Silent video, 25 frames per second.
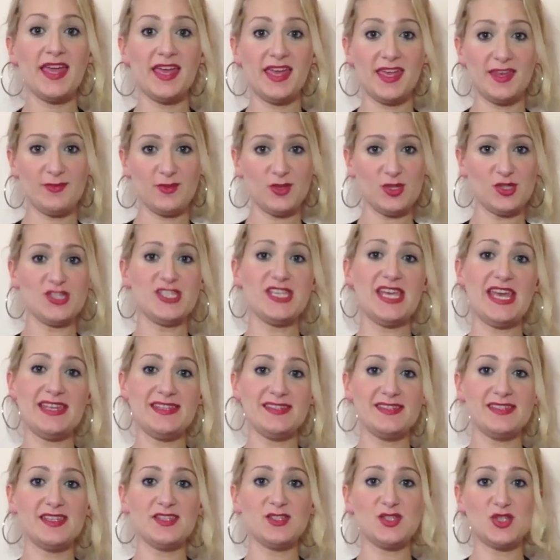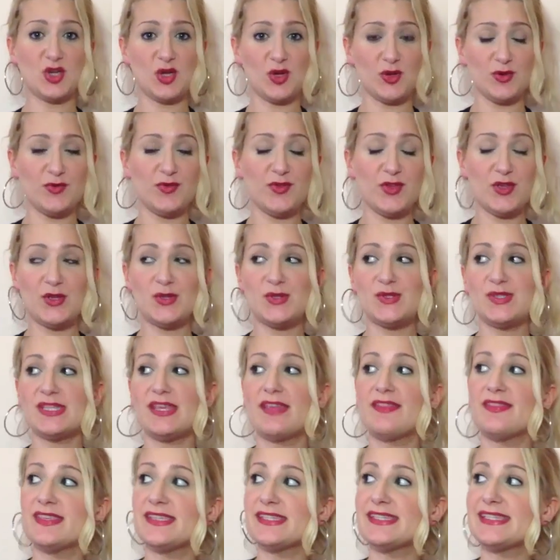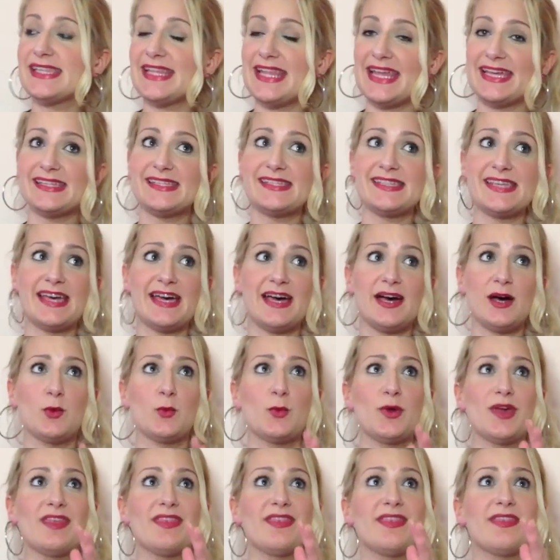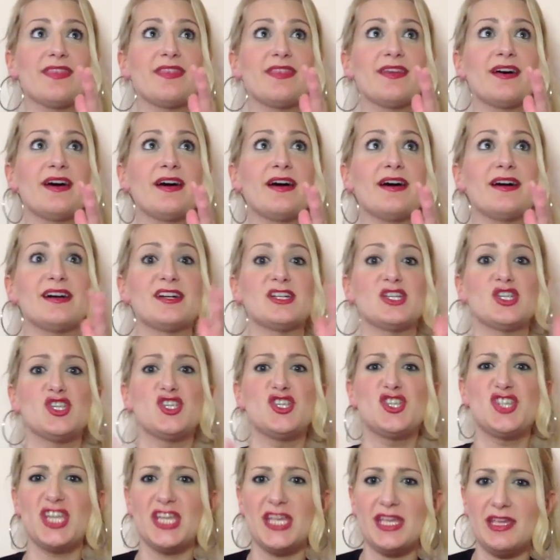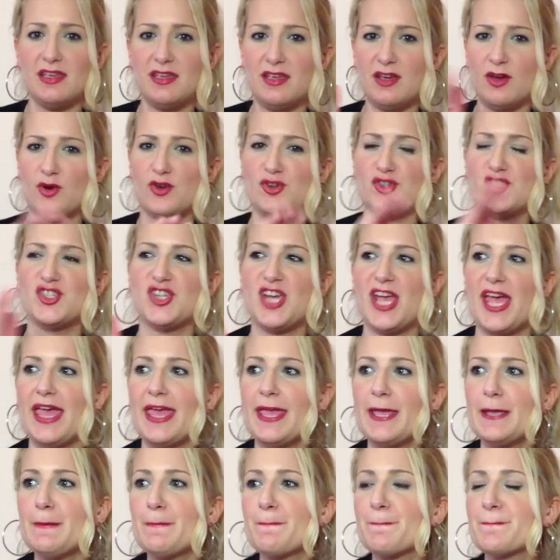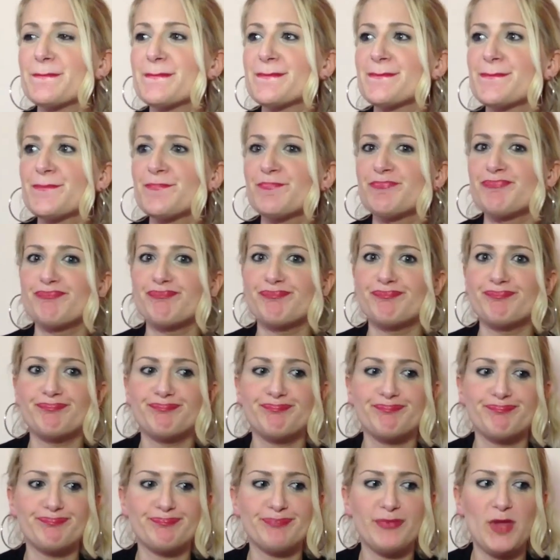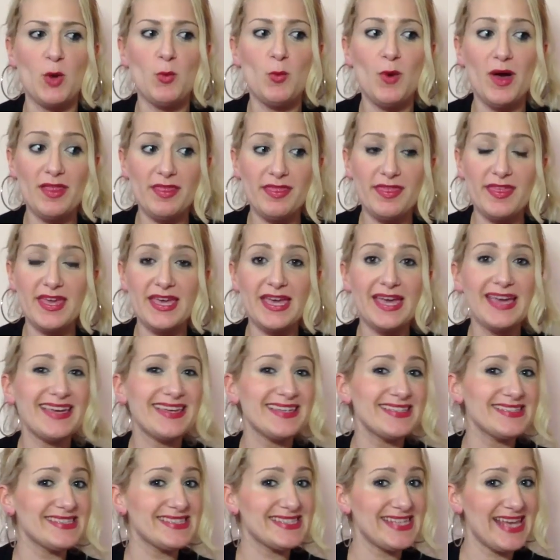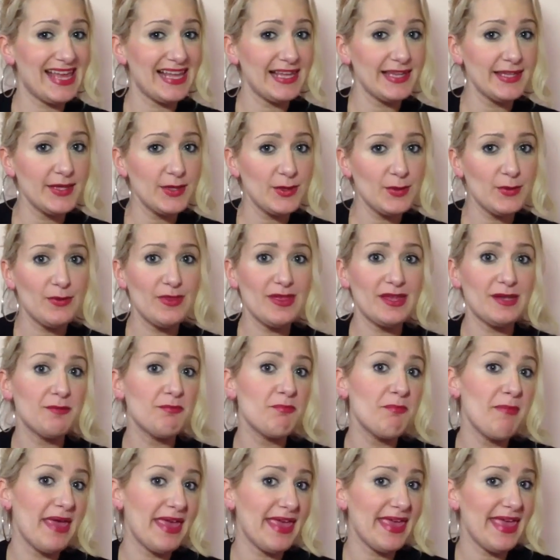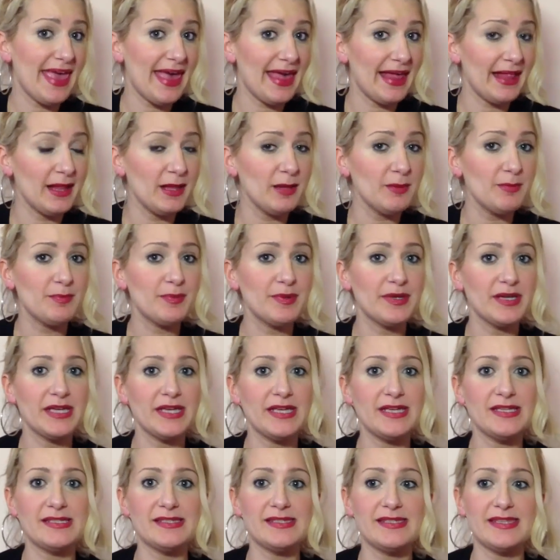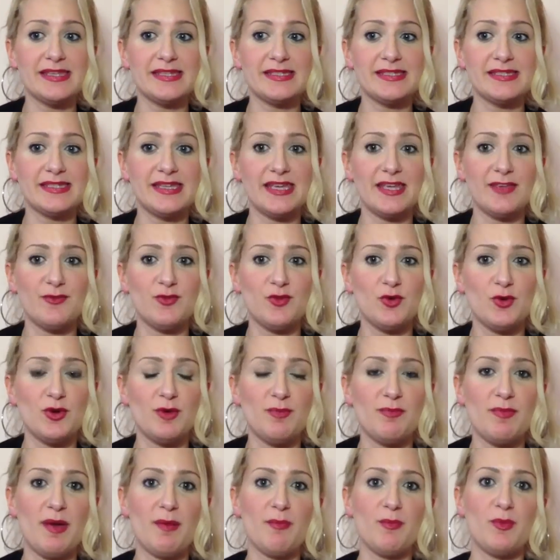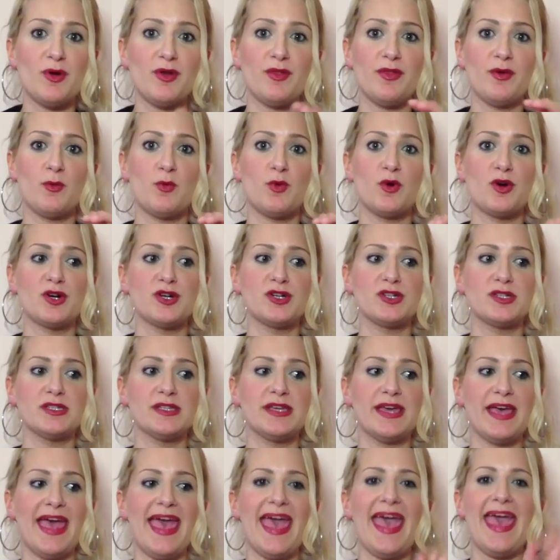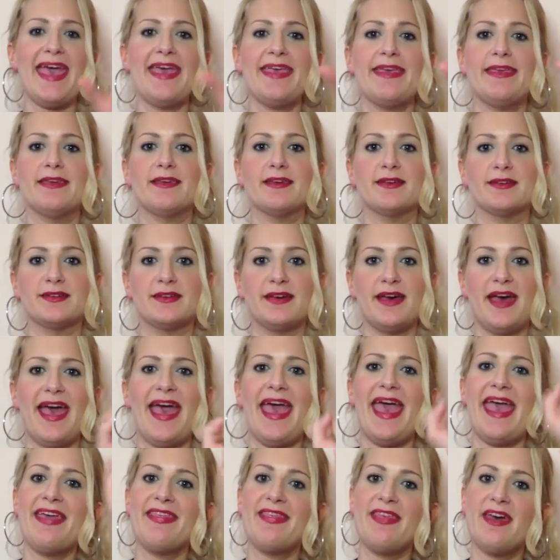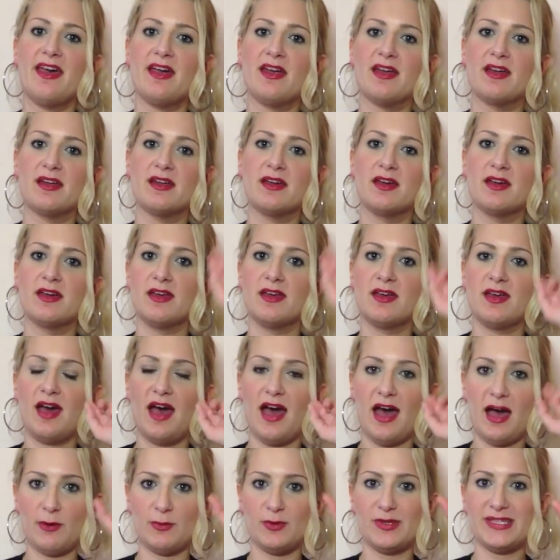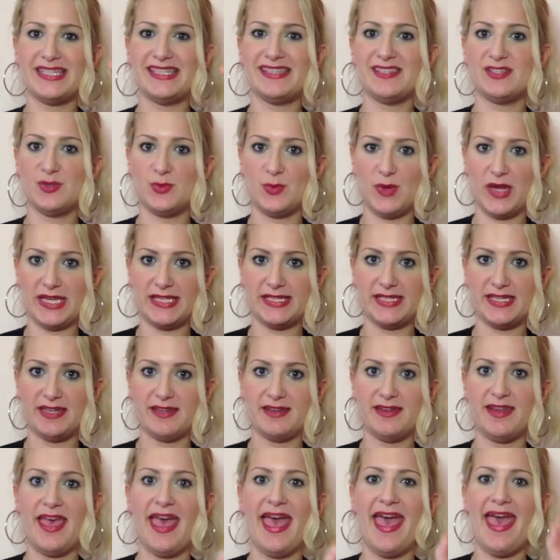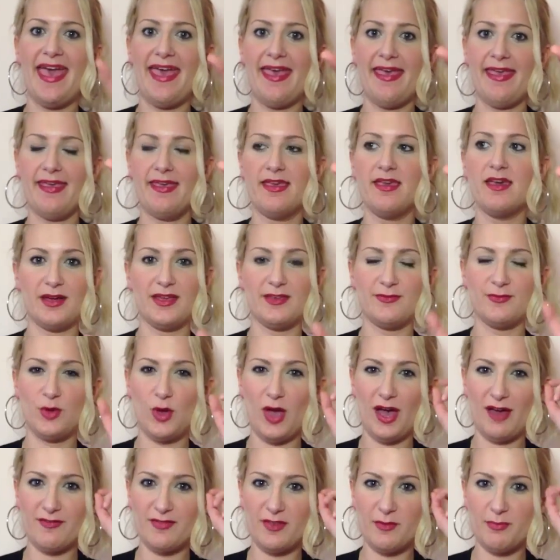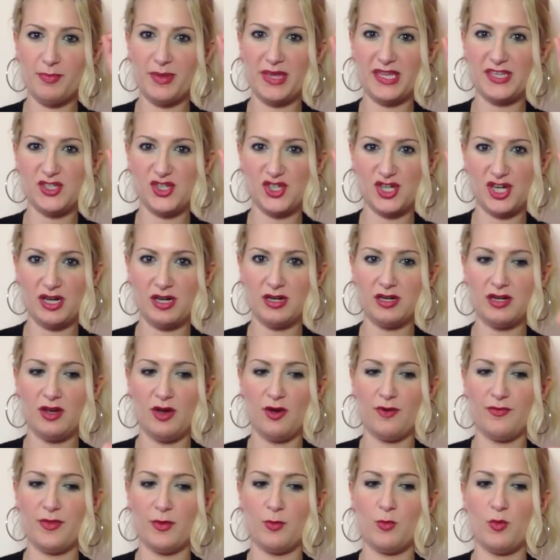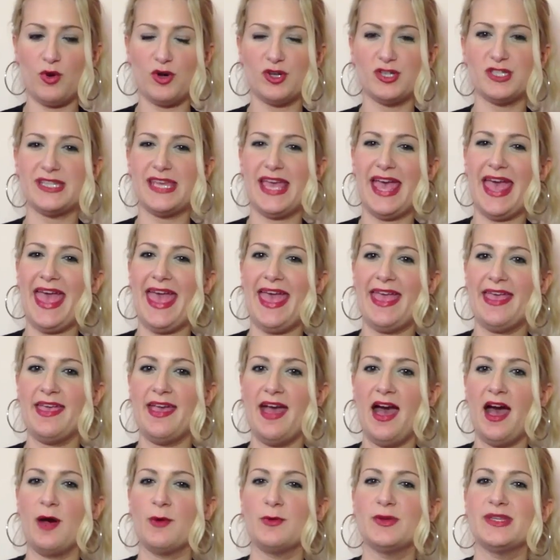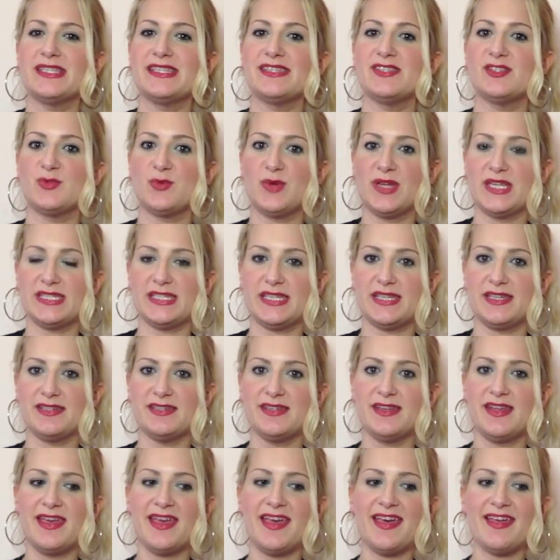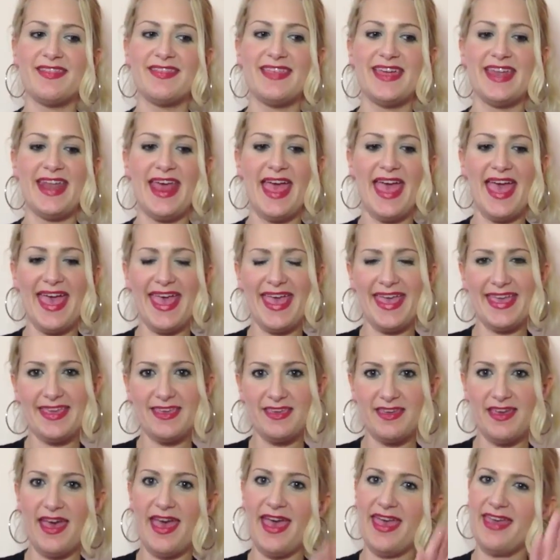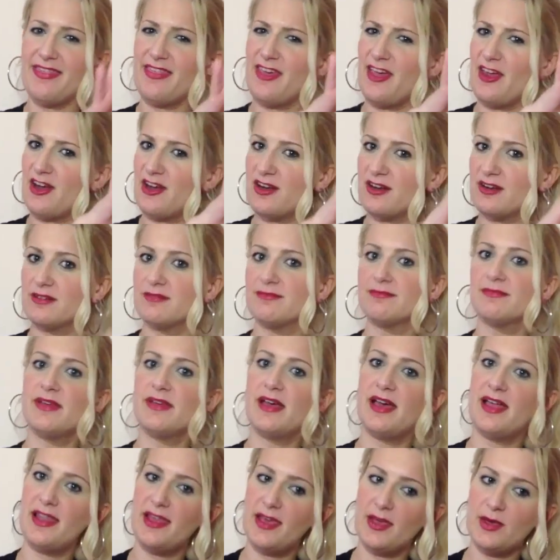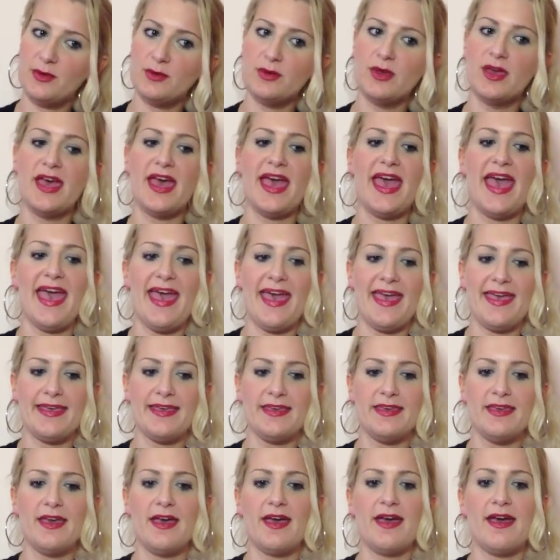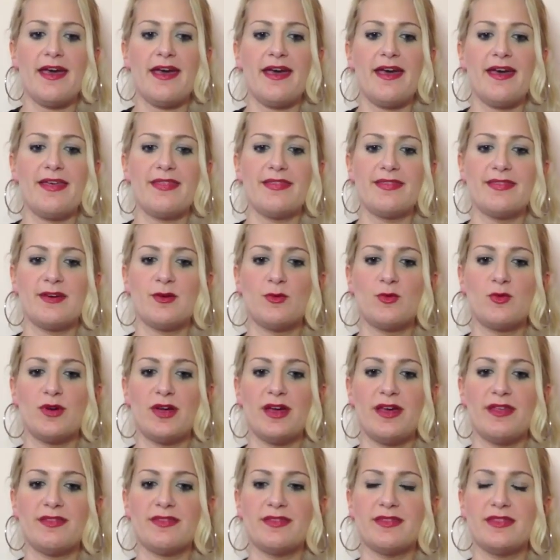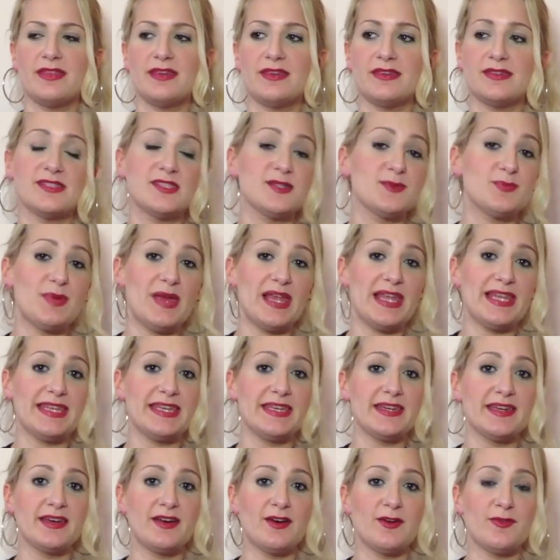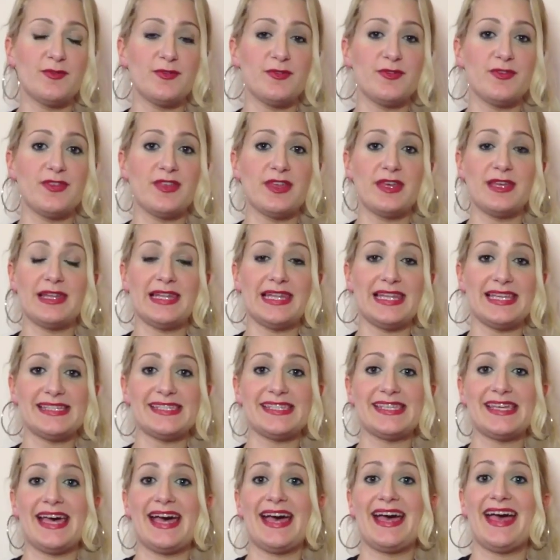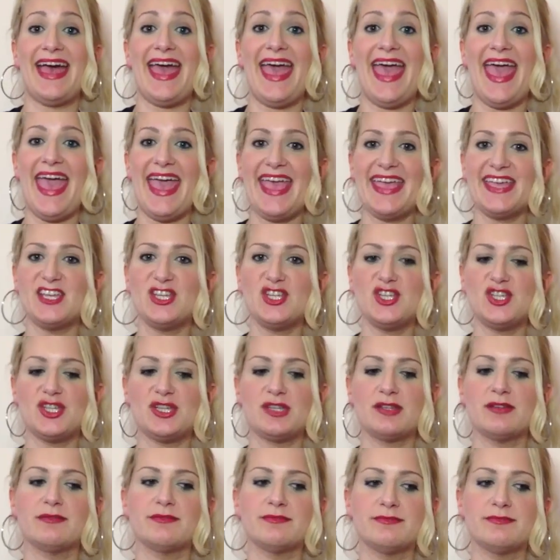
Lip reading: If you tend to confuse this letter with G or J, one thing I can tell you that may help is that if you remember the word hey, hey there, how it is written, hey. If you have the picture of the word hey, how it is written, then hey, hey there, hello, hey, and the spelling of the letter H,